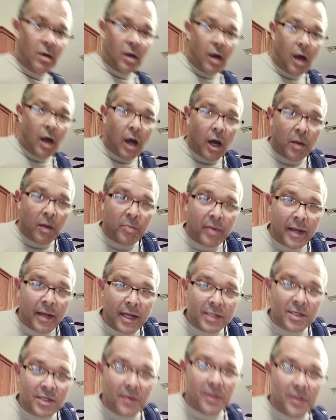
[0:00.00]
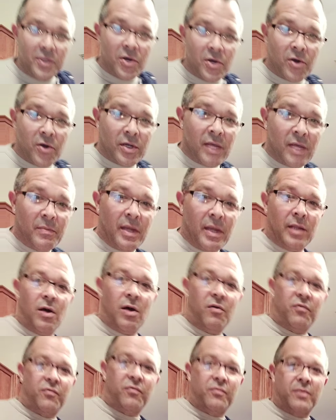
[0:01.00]
I'll pass on the turkey
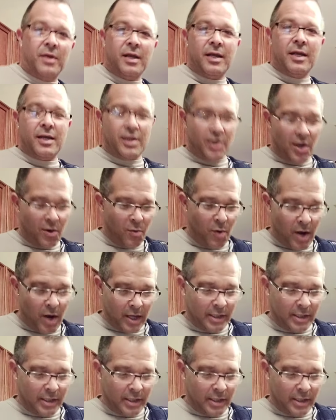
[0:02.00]
meatloaf. You know what,